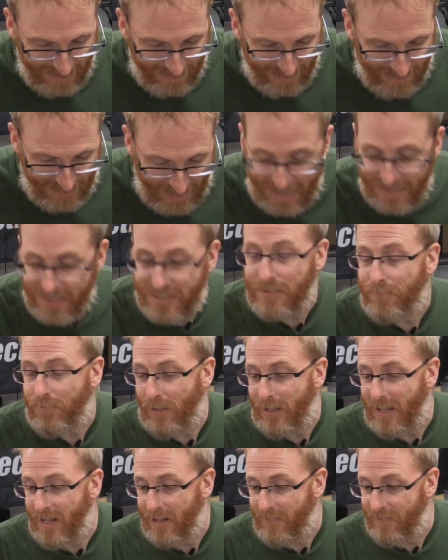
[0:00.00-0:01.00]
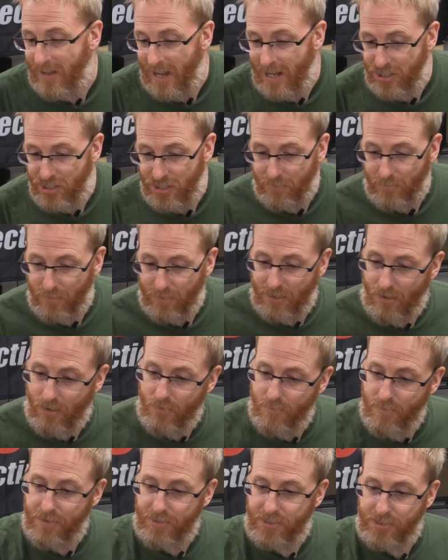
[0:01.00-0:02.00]
That's the plan of action that we're
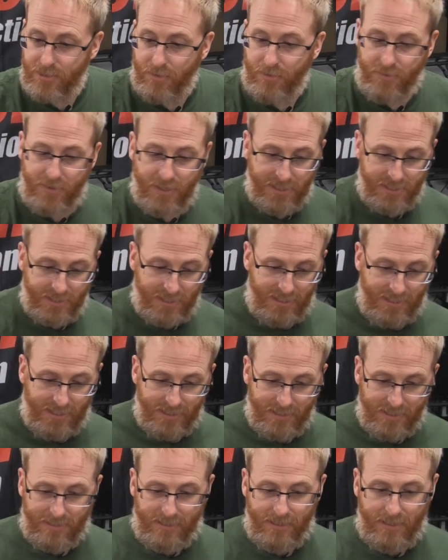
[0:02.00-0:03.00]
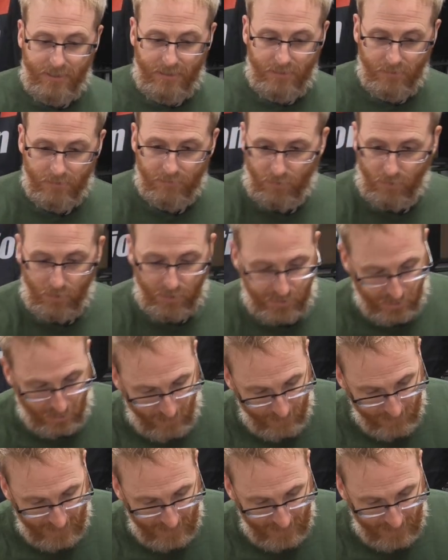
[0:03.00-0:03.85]
going with. So this is the universal,